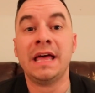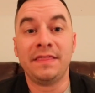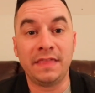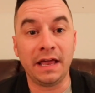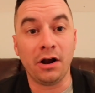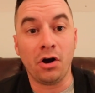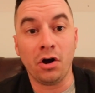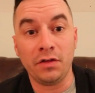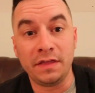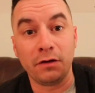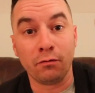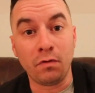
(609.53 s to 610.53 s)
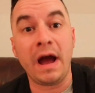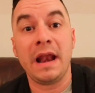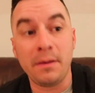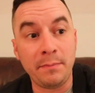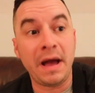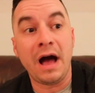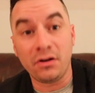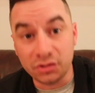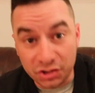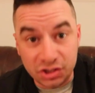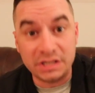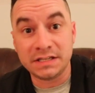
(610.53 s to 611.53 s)
that write about
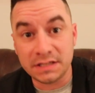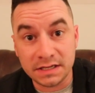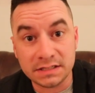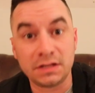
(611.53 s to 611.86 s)
Jesus,